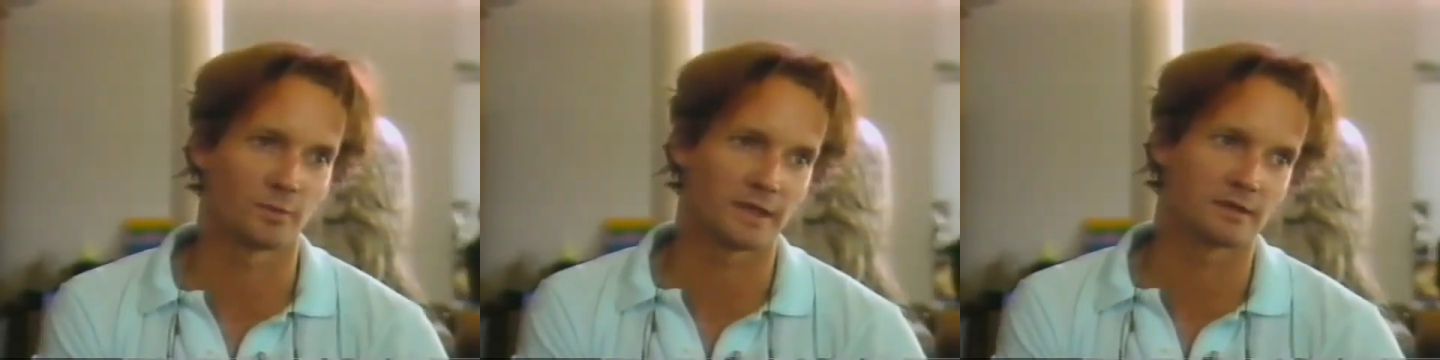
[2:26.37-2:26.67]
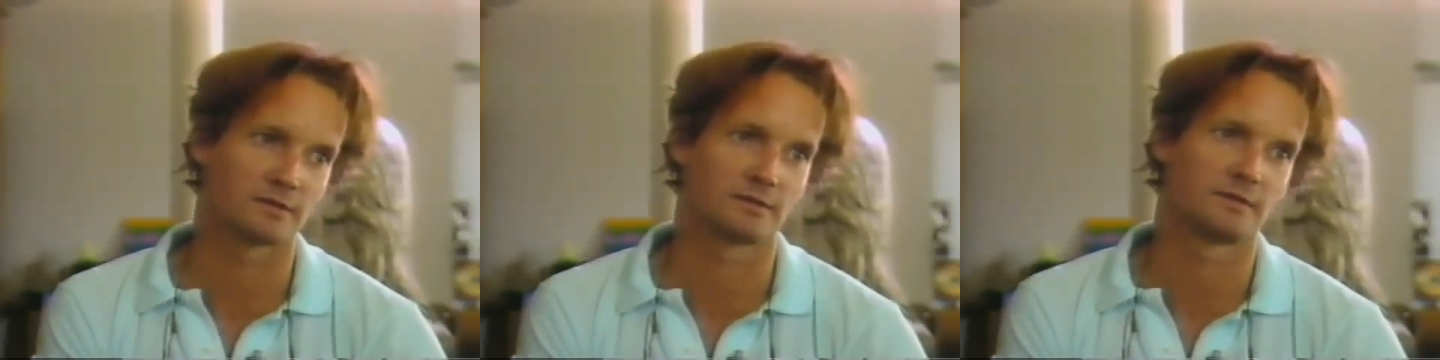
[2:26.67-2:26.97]
we
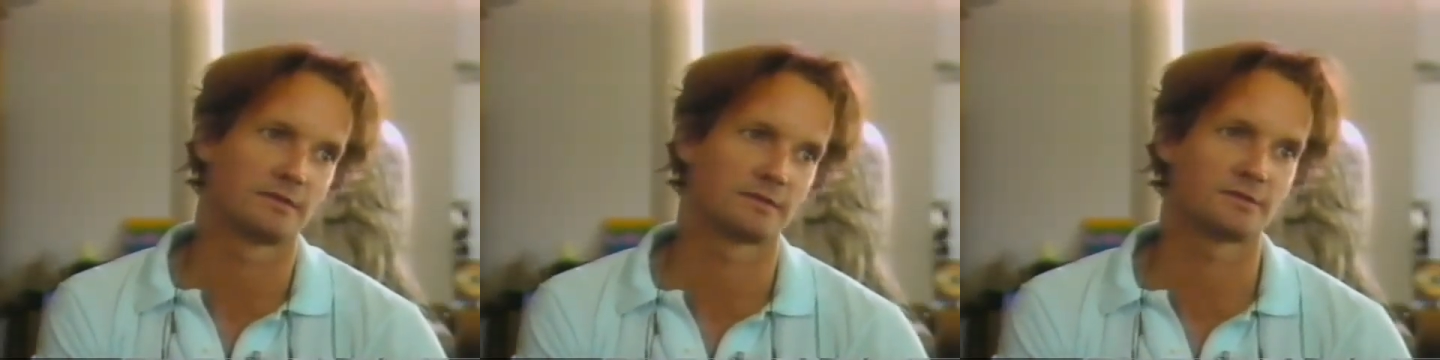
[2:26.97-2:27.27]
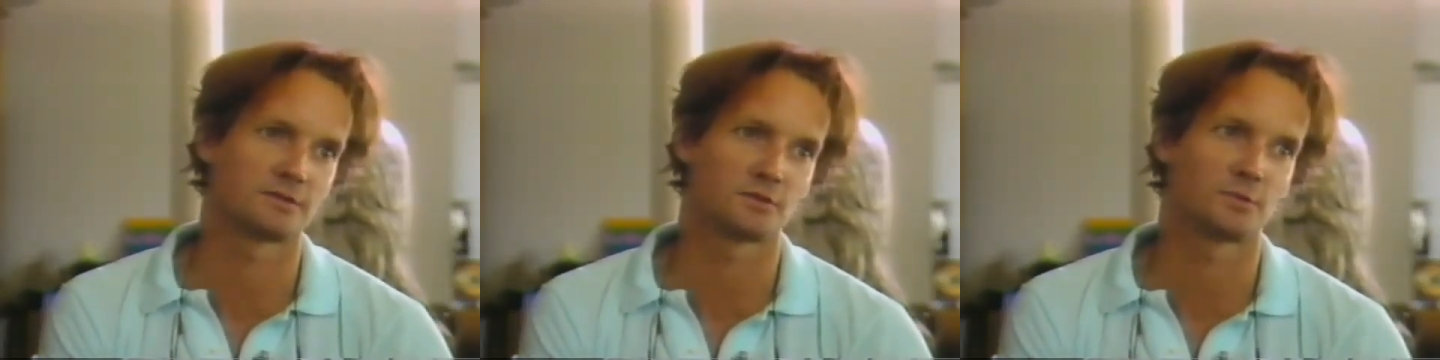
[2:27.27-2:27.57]
could
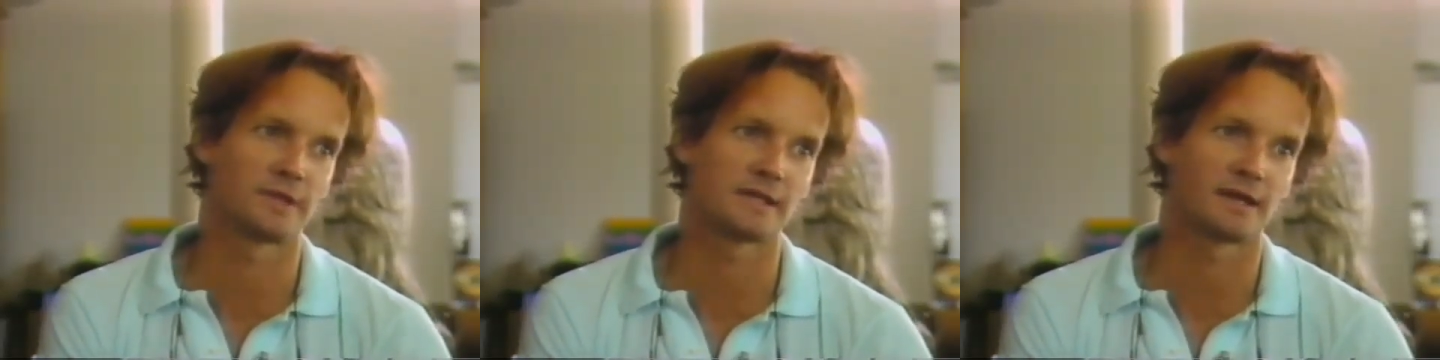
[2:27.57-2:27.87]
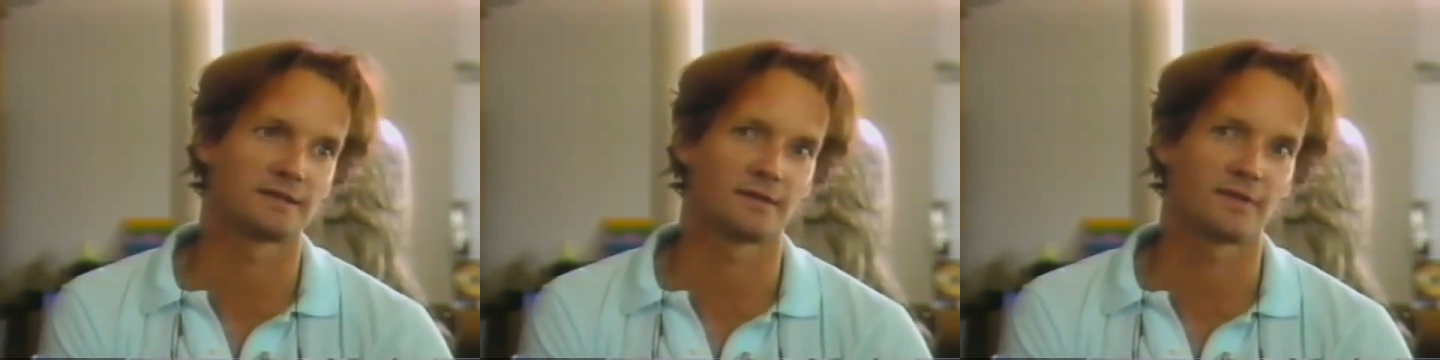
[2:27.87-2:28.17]
do with the
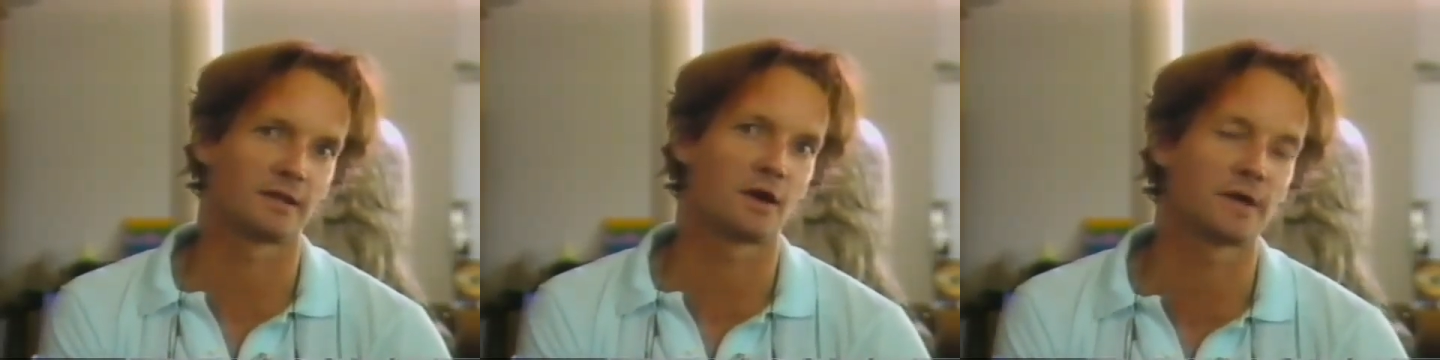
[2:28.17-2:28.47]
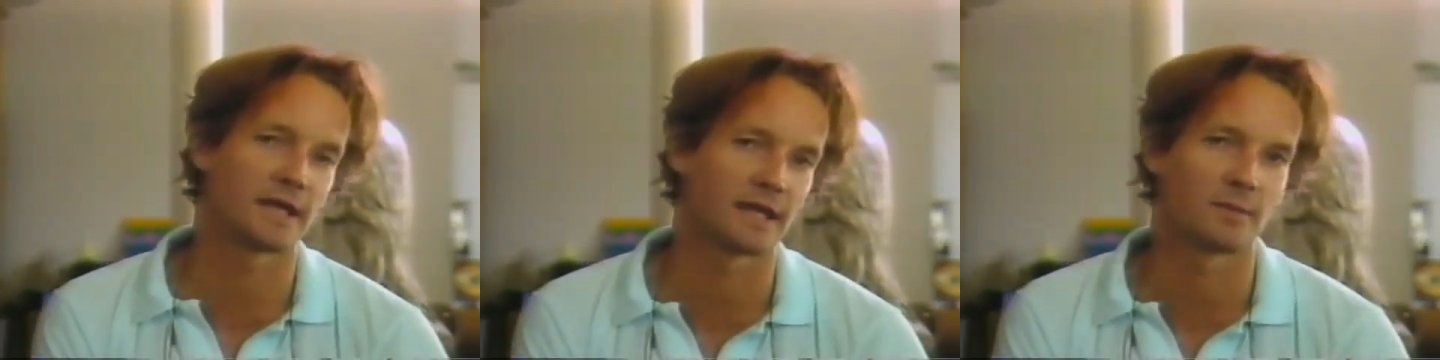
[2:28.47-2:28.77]
idea of Hello Again.